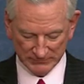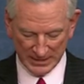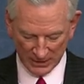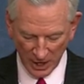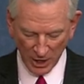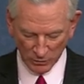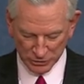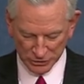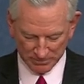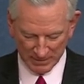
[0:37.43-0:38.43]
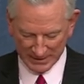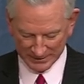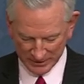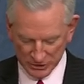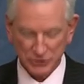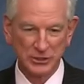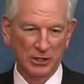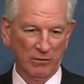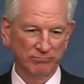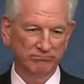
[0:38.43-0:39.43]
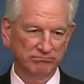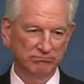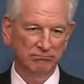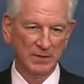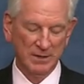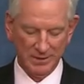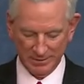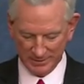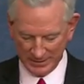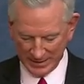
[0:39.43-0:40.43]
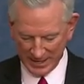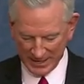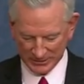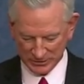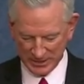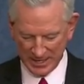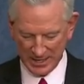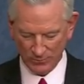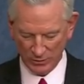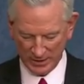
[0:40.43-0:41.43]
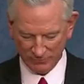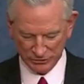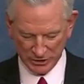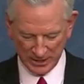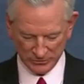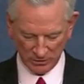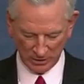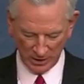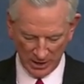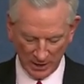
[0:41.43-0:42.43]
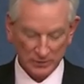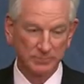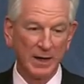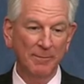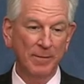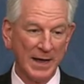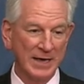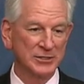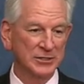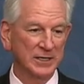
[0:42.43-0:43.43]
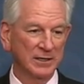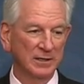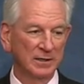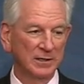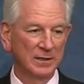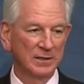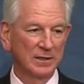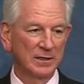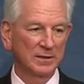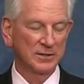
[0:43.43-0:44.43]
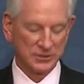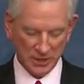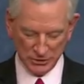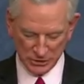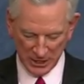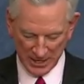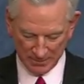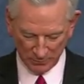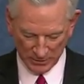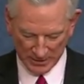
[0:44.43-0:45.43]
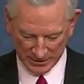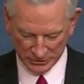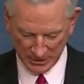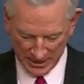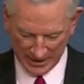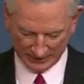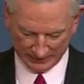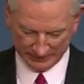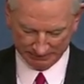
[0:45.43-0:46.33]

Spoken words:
And Congress should make this year the last time we ever change our clocks by passing the Sunshine Protection Act.